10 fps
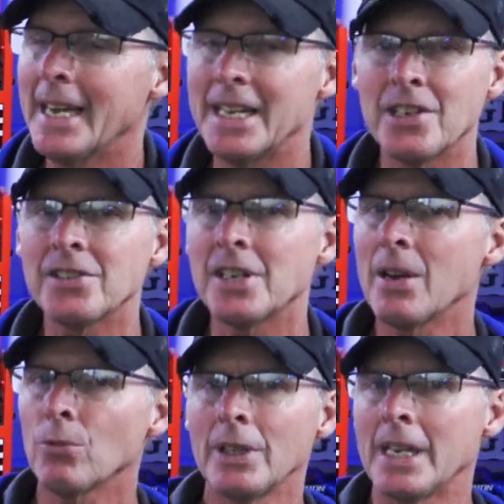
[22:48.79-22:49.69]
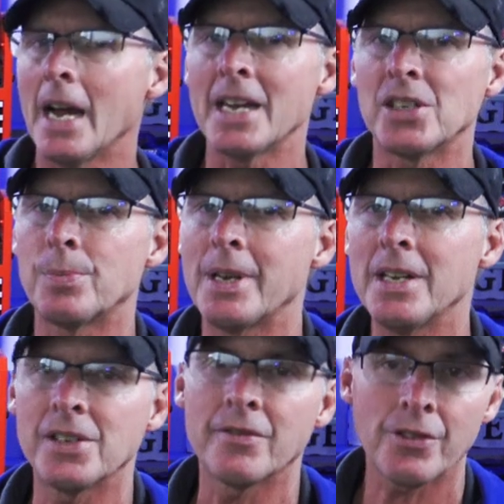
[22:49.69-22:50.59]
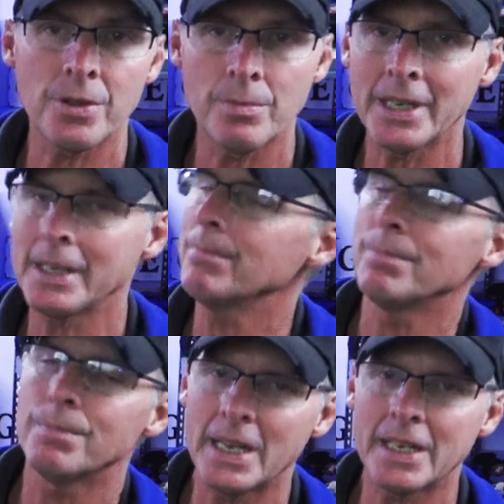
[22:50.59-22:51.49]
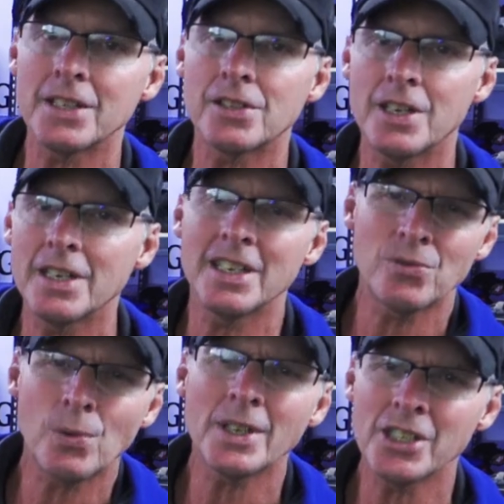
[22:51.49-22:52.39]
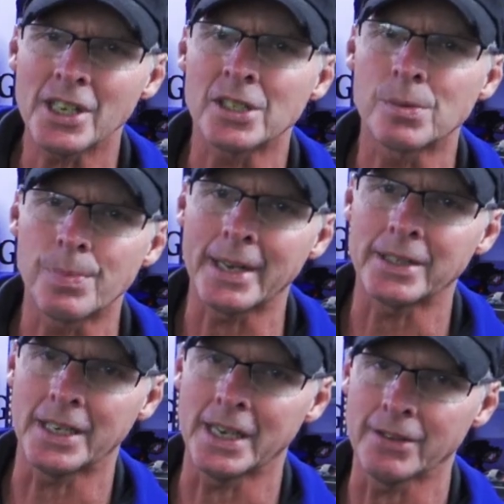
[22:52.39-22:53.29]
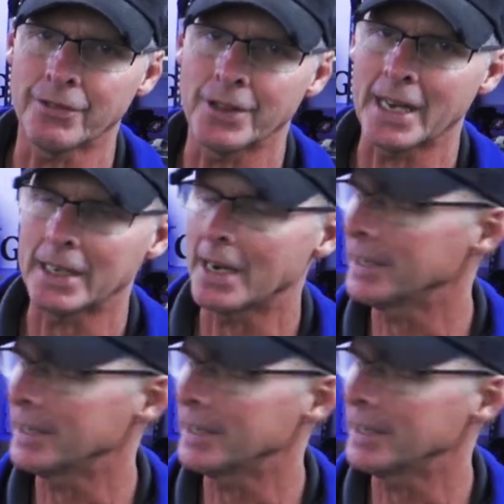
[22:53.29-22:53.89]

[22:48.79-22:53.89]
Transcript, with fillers: it doesn't hit really high speeds. And for the money, it's what you expect to get for that